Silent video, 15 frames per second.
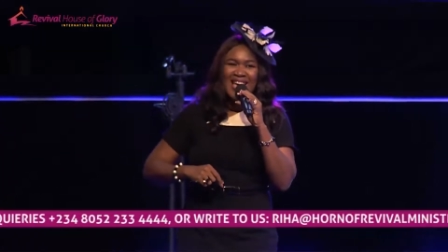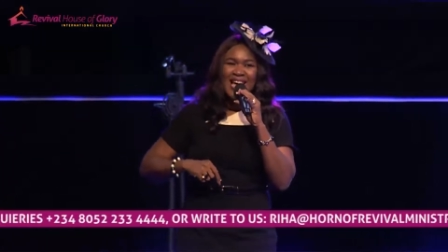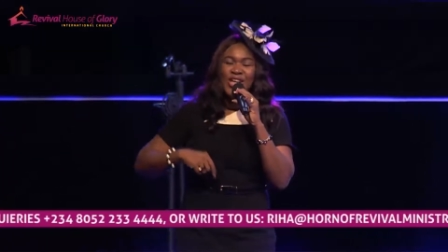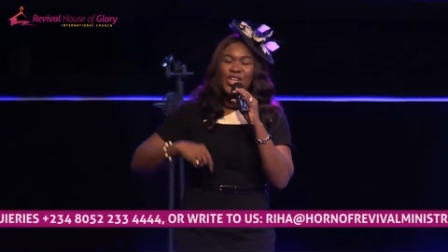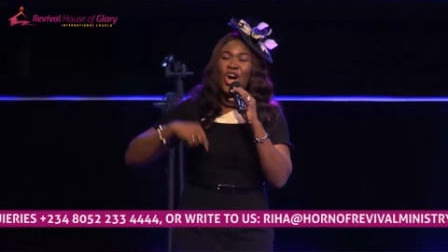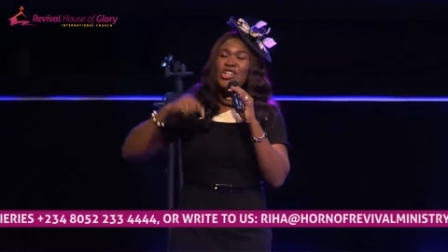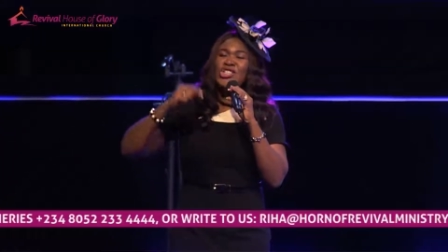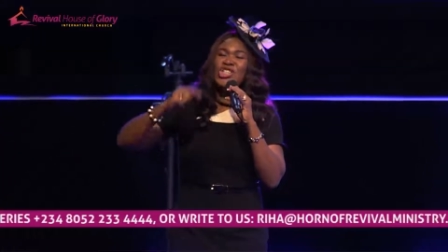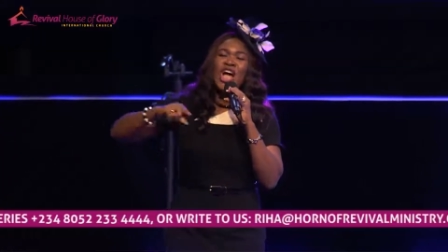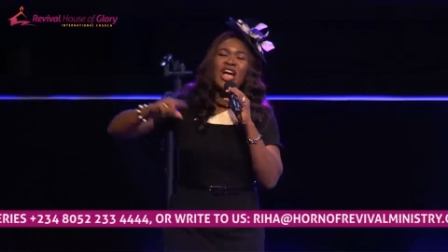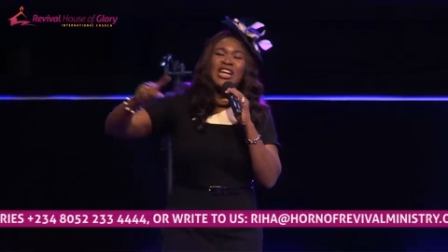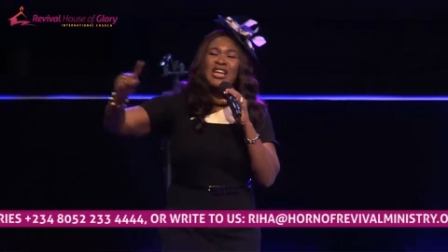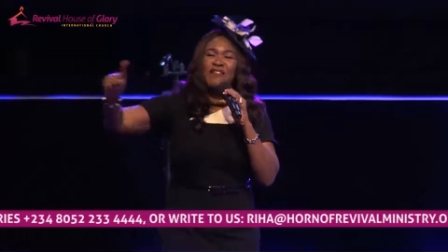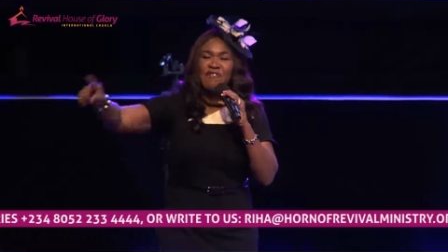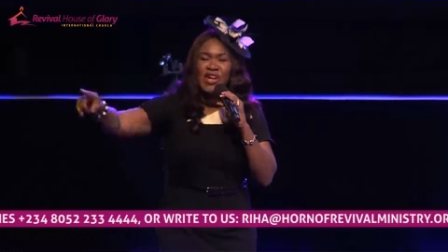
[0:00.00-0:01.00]
your son
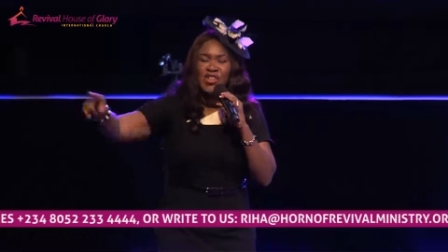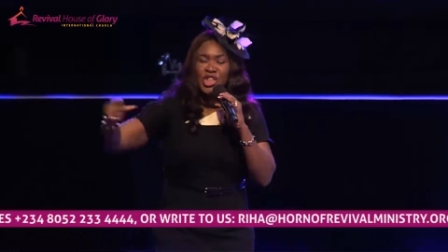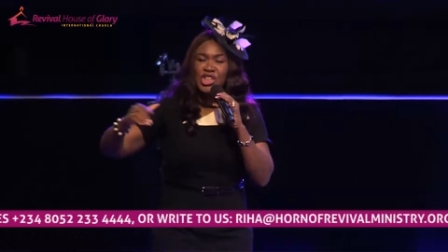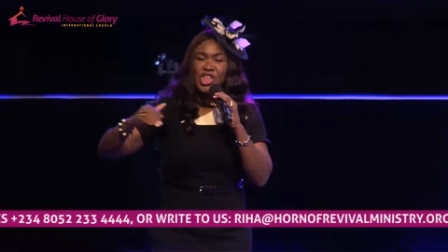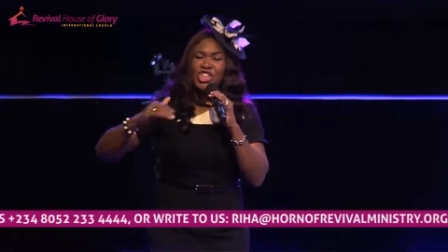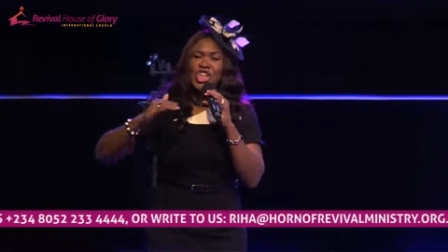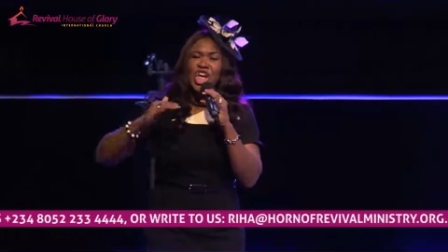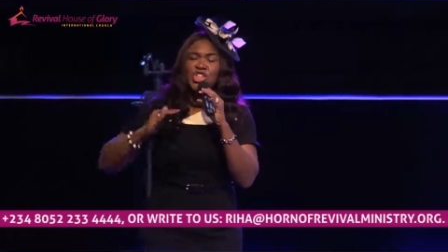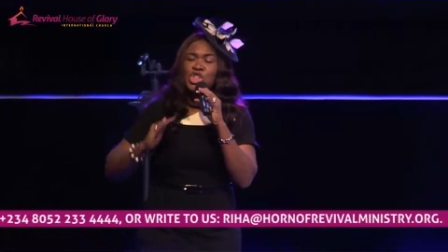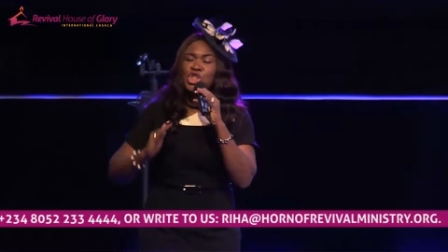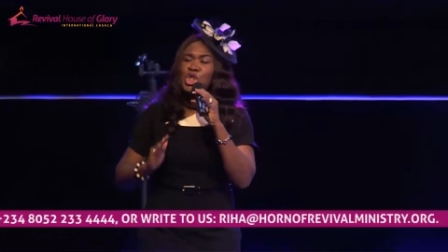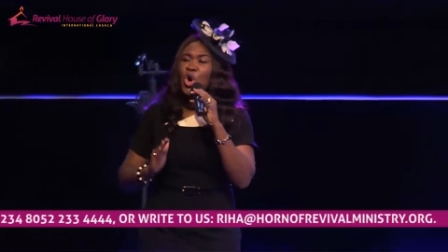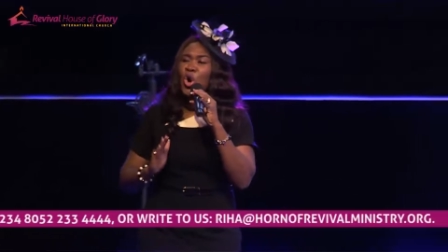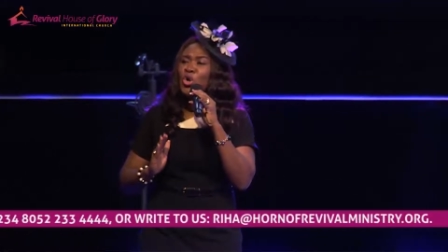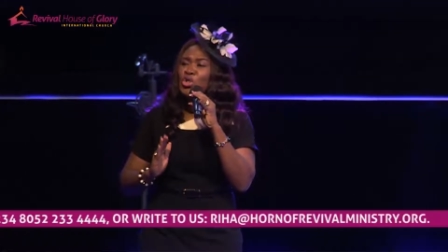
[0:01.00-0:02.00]
liveth. Jesus
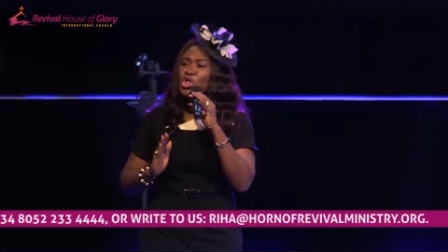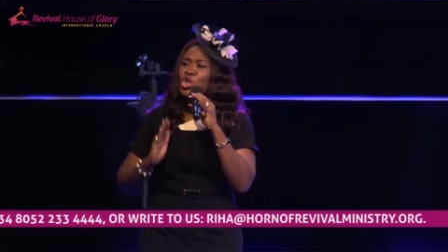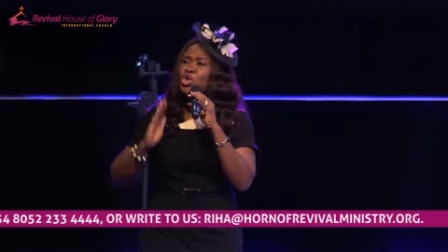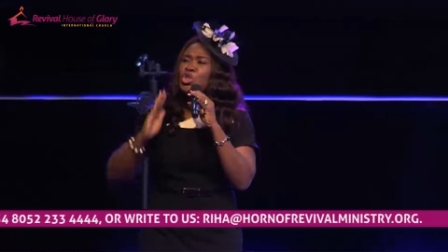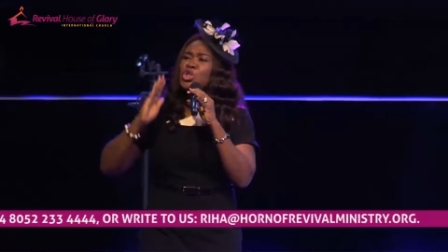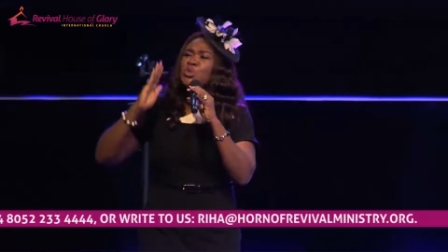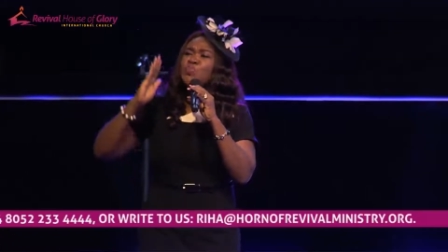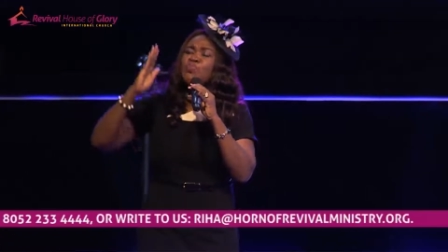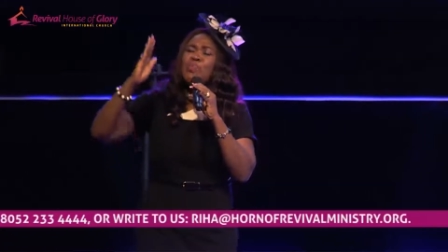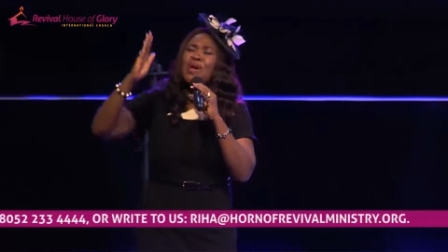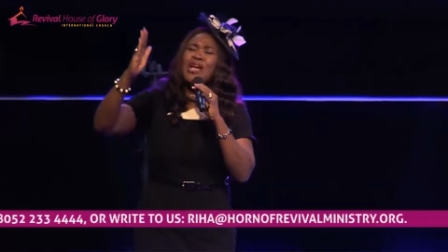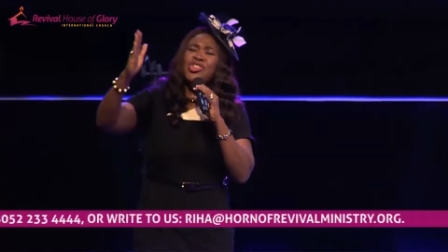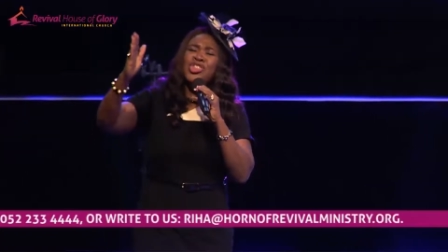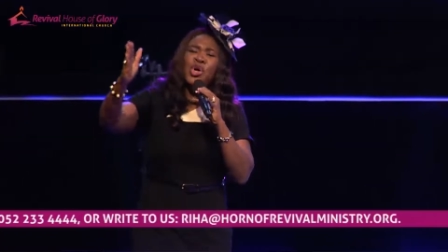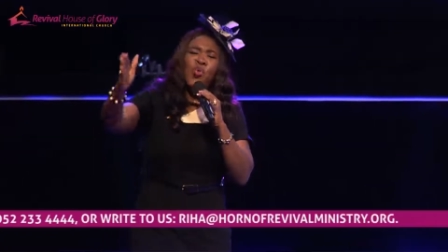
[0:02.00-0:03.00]
chose to
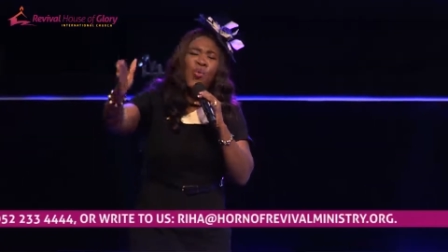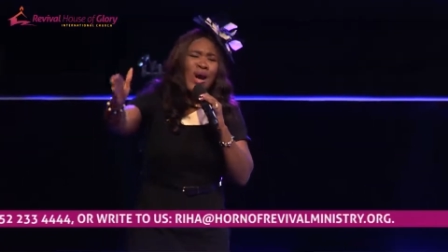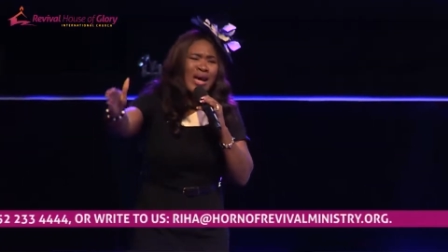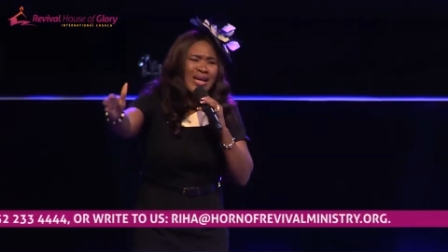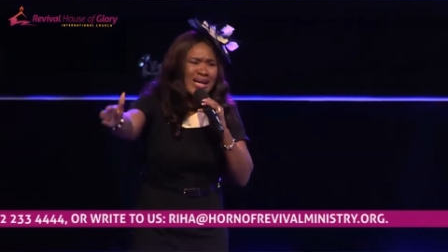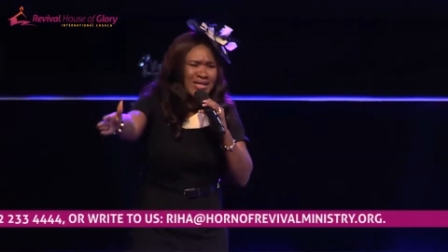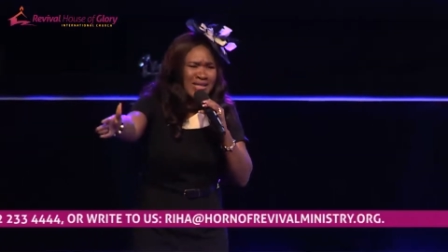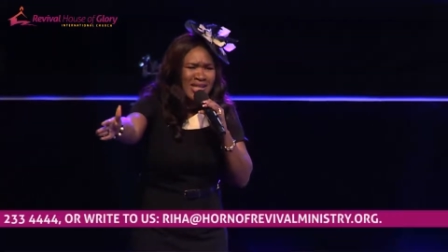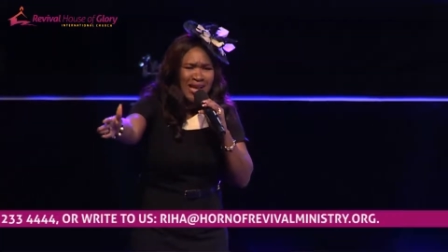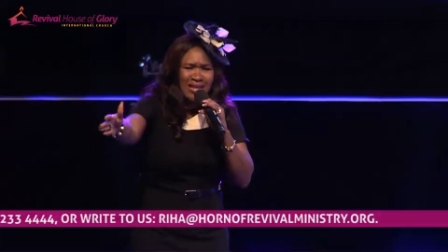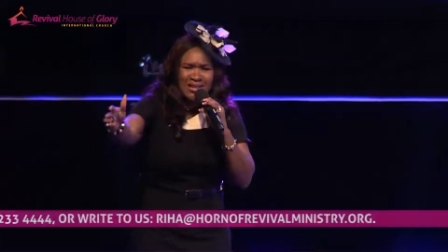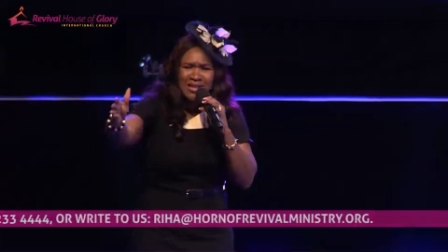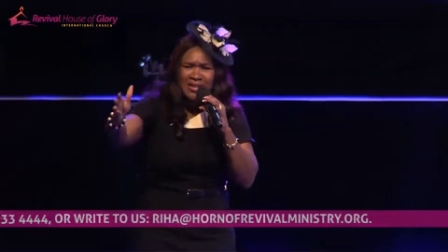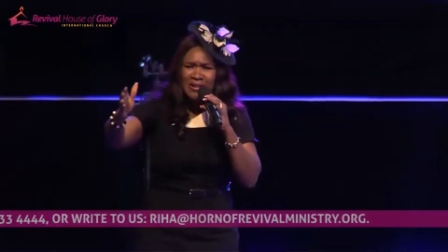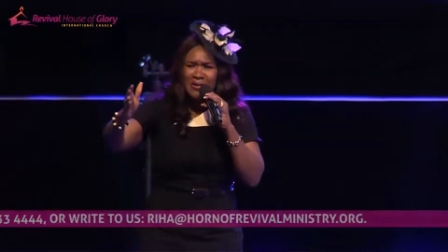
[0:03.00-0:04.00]
speak the word instead.